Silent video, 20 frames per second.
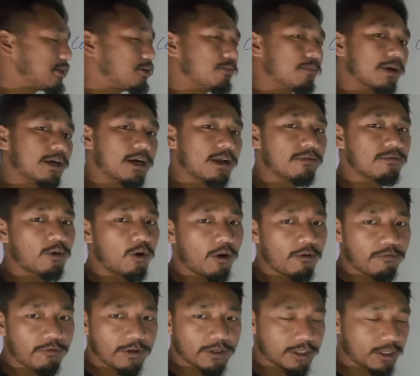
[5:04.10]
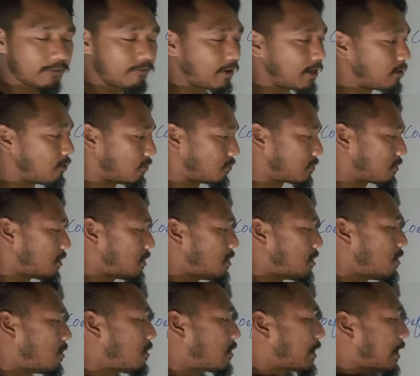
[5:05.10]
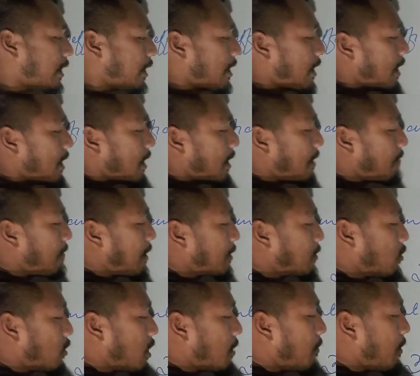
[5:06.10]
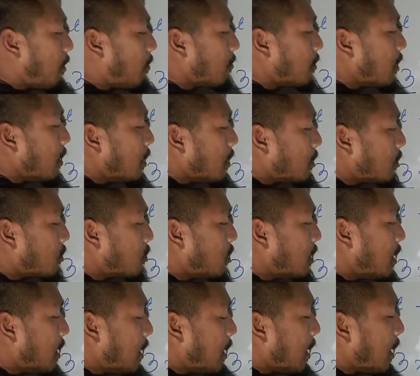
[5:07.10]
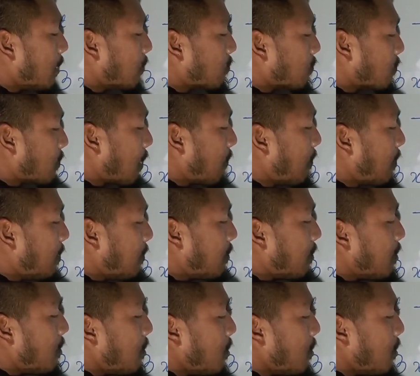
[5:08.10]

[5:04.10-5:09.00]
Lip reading: numerical coefficient values. Okay, if I talk about 7x,